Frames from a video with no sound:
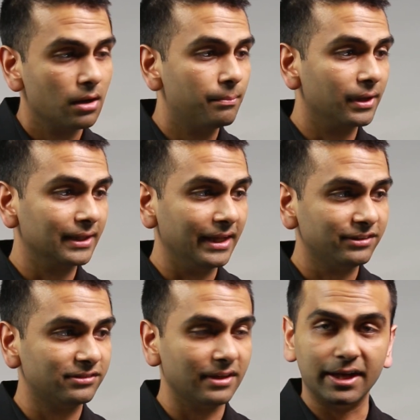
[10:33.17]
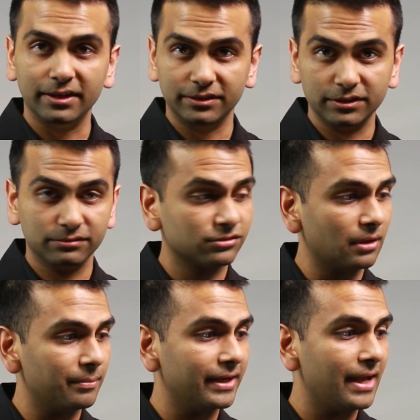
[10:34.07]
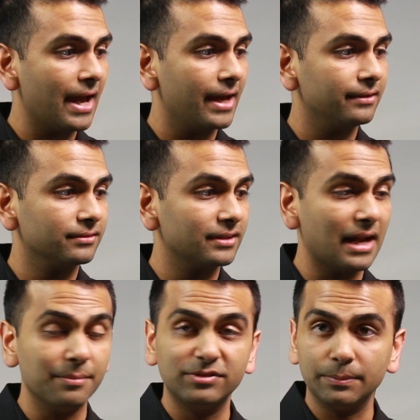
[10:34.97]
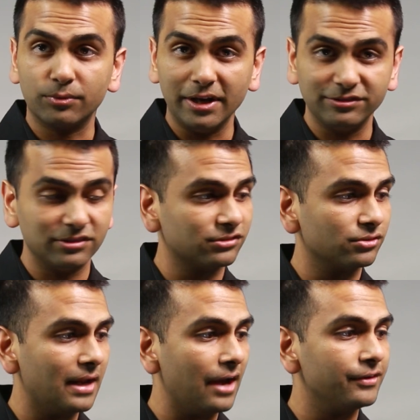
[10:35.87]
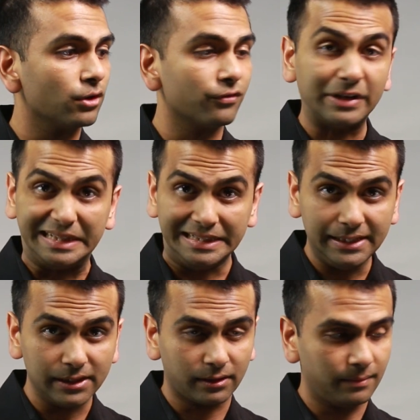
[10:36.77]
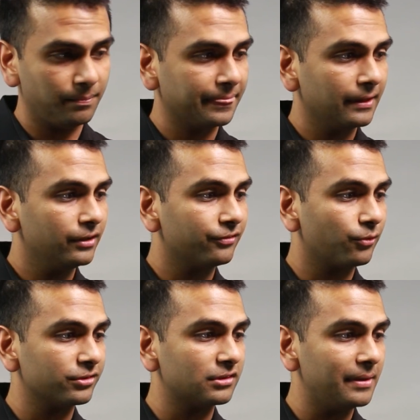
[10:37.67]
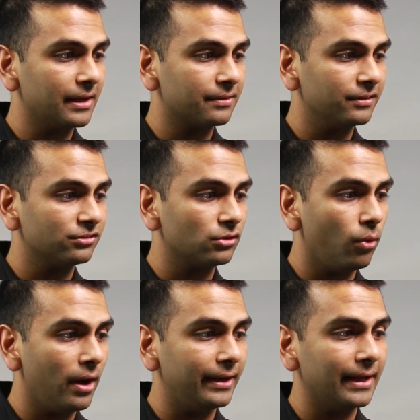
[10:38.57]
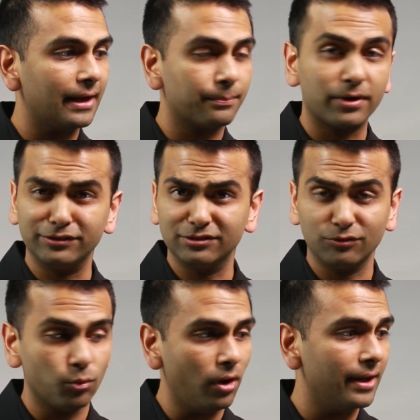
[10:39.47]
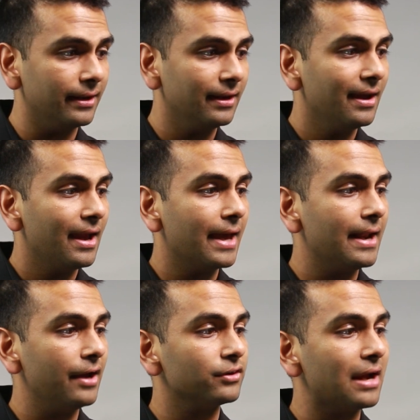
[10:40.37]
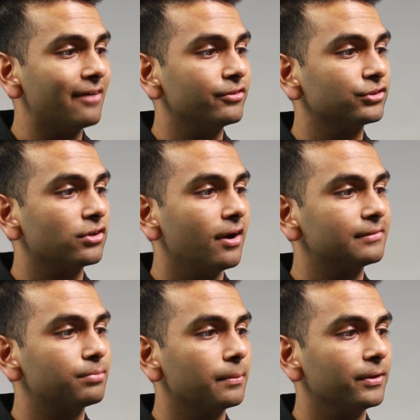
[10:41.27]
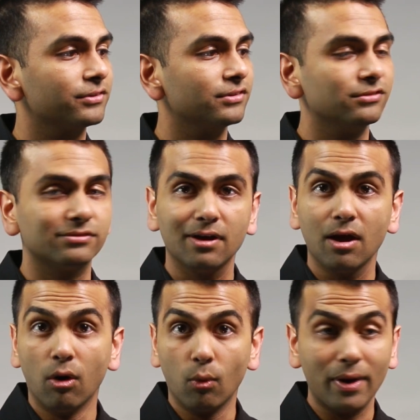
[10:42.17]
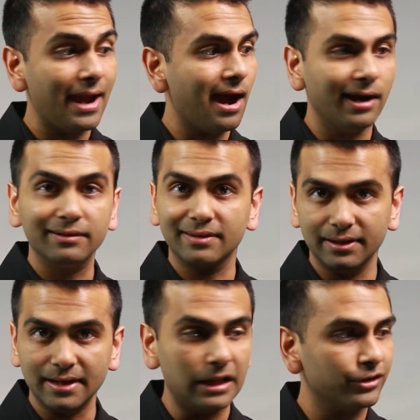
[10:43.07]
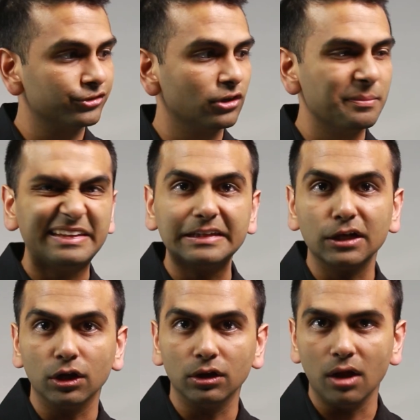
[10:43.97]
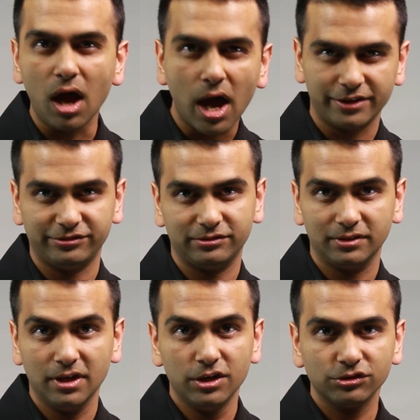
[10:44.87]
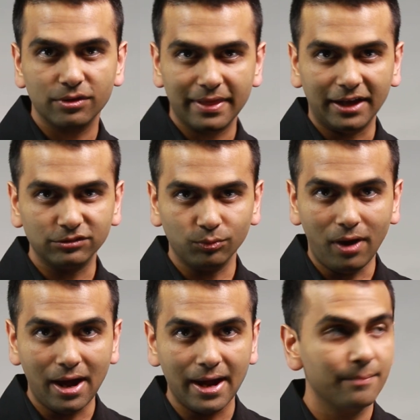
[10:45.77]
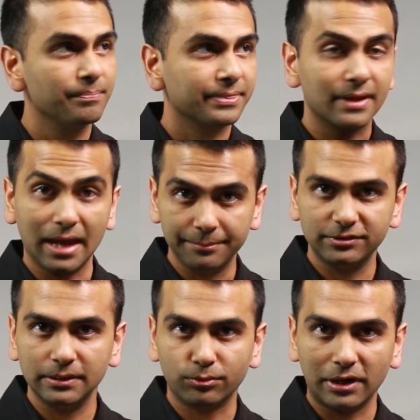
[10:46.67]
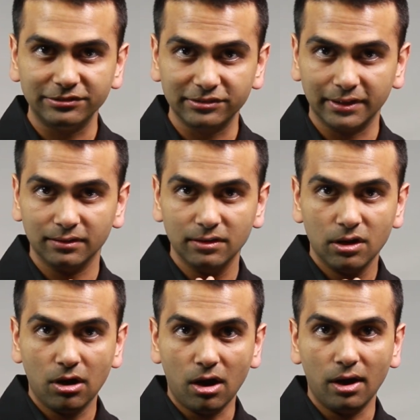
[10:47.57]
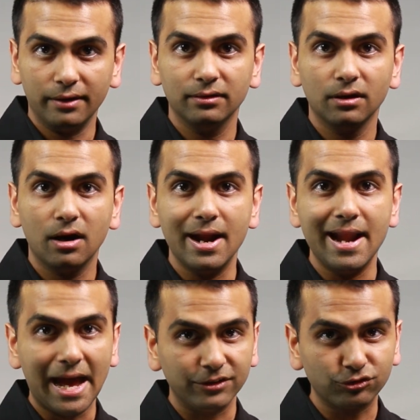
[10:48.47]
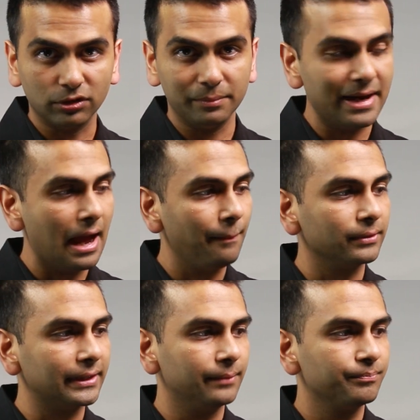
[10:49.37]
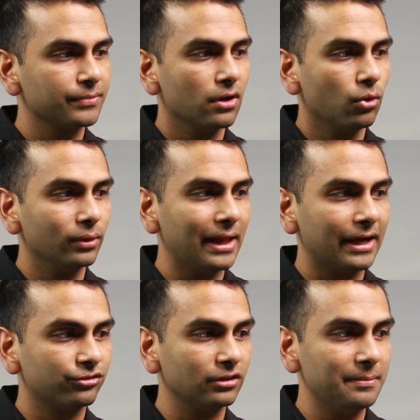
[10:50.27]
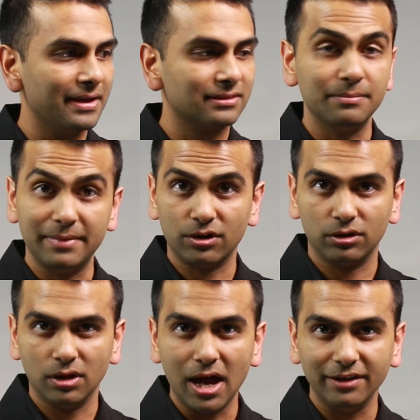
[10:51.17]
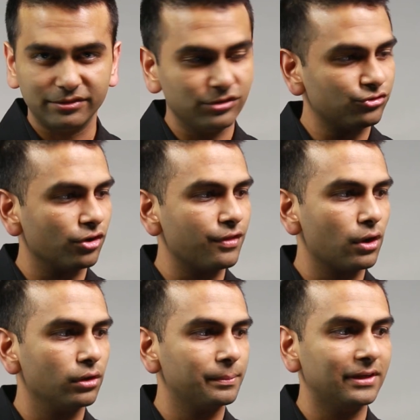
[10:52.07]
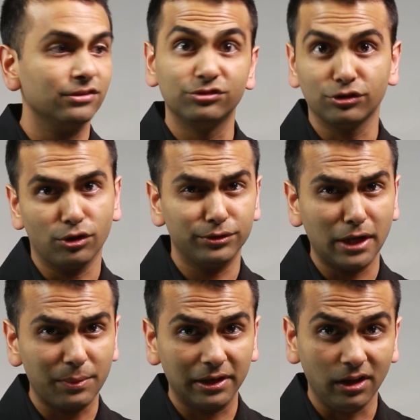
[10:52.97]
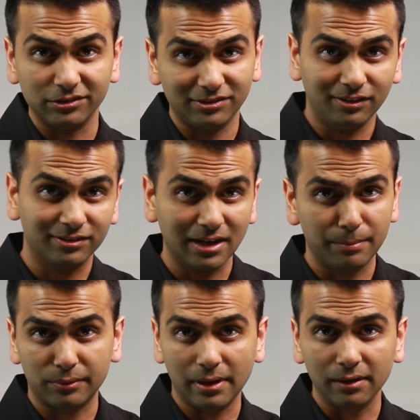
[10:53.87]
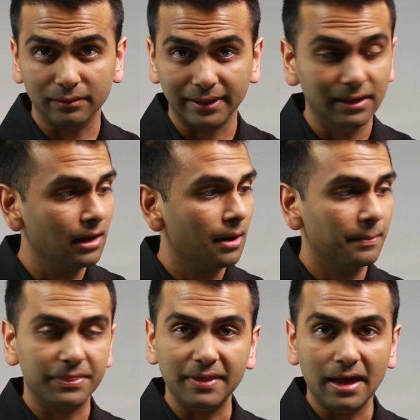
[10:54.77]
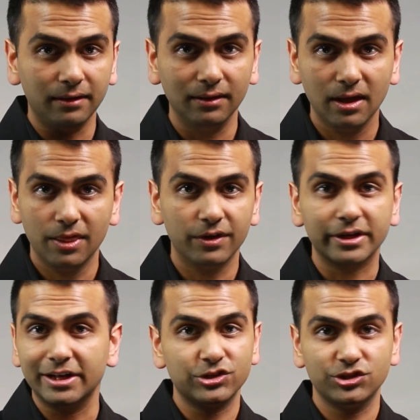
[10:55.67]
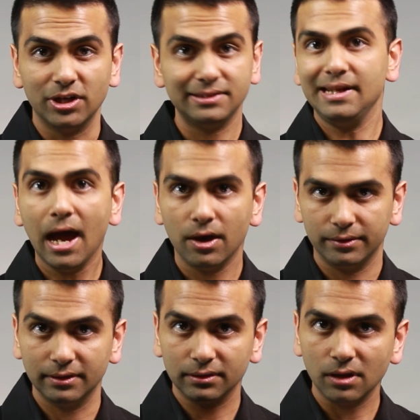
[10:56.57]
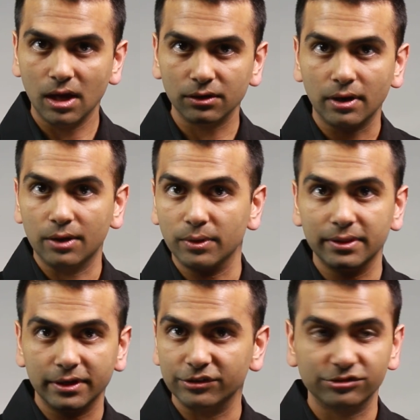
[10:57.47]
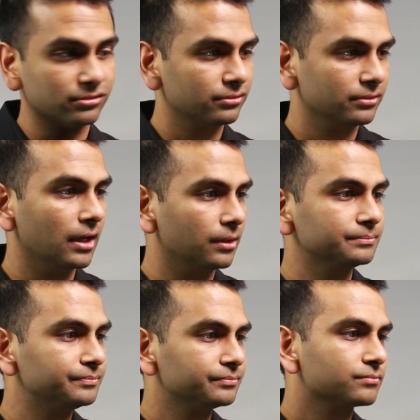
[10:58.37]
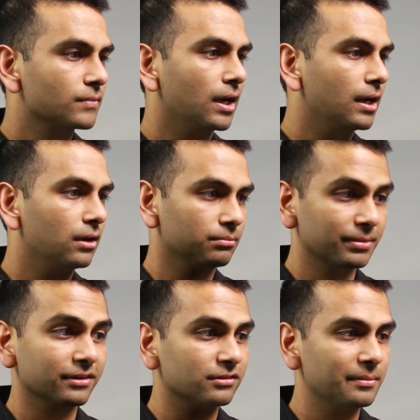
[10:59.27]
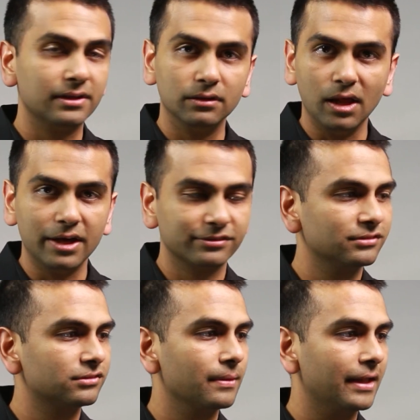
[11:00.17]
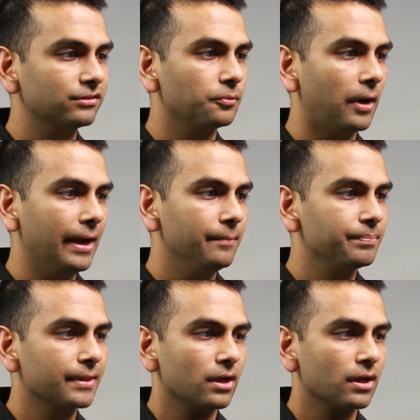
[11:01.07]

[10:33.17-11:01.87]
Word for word: But let's say somebody had did M C pricing, so now you're over here. You're forced to make this quantity at a price of one, and now your average cost per person's way higher than a dollar, so you're making a loss. So that's why M C pricing on a natural monopoly will actually make them make a loss, and sure, there'll be zero deadweight loss here temporarily, but then they're going to shut down in the long run when there's, you know, uh, because they're making a loss. And so that's why